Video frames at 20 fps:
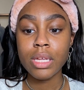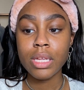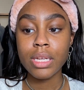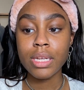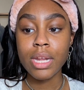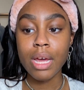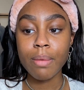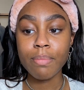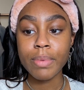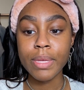
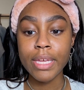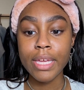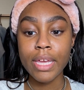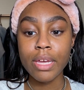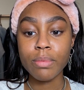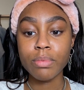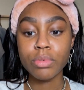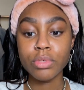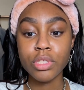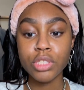not being
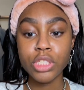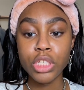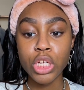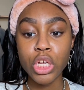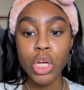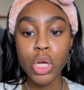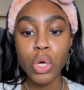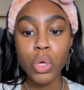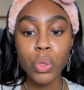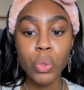able to
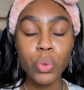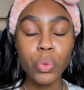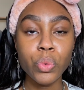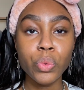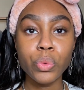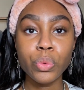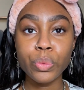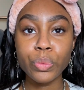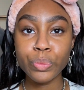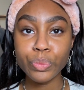
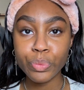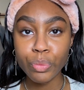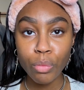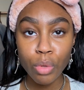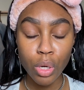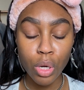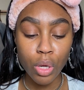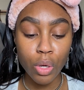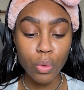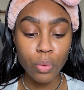go,
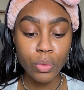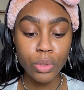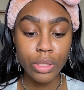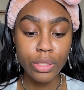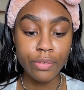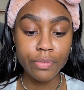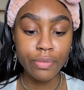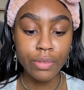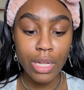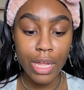you know,
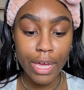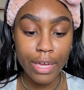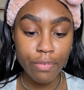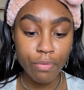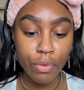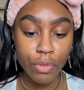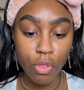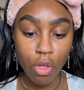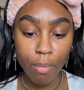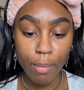live life
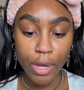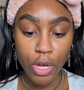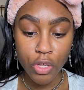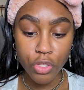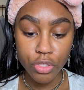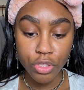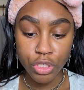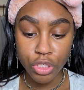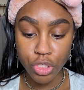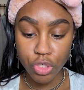with all my
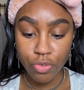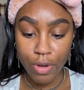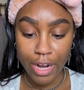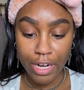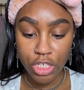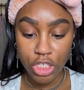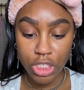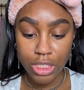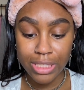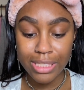other
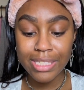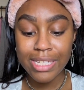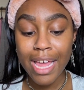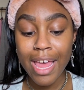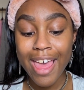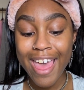distractions.